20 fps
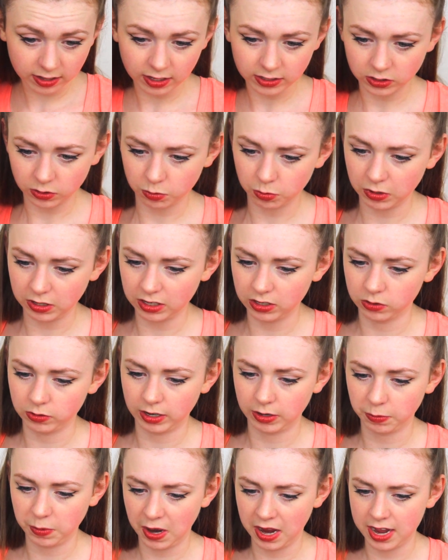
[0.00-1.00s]
That's a really
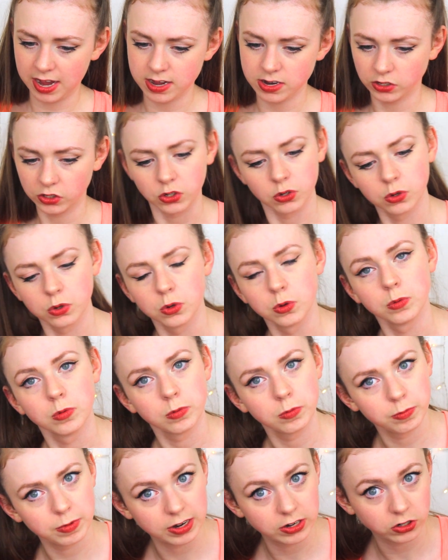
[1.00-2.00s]
great way
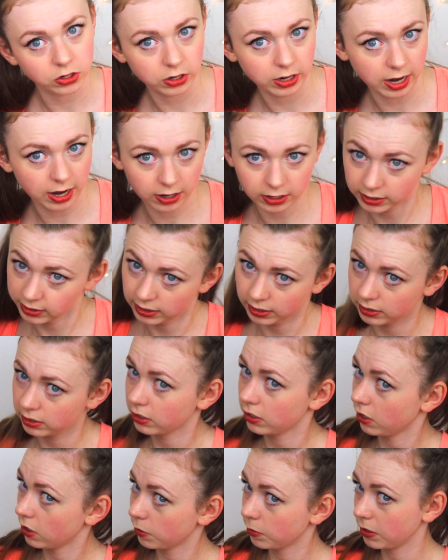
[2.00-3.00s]
to make sure your hair stays
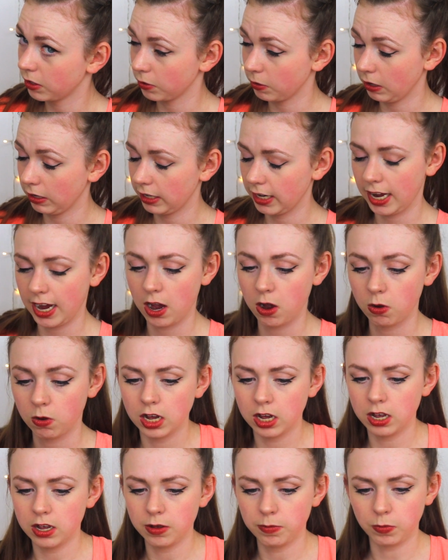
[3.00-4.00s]
secure when you're working
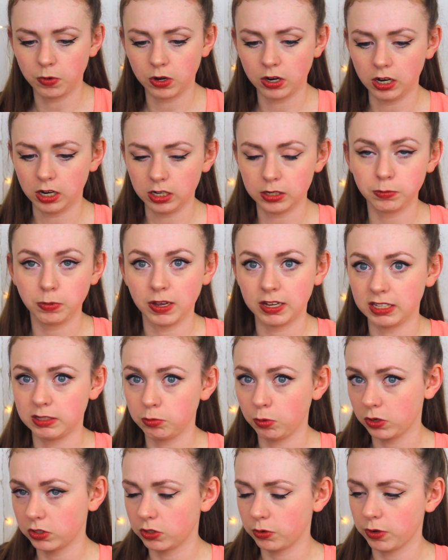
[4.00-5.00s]
out or playing
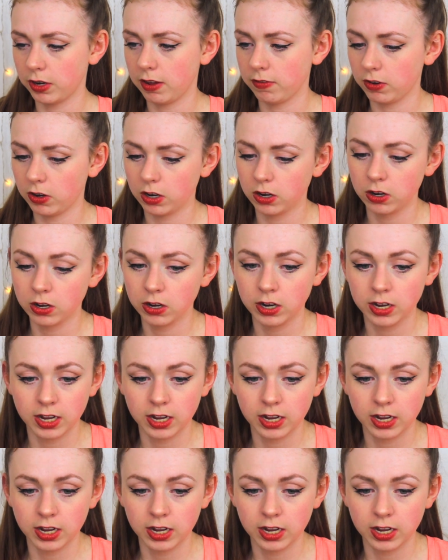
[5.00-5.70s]
sports or whatever.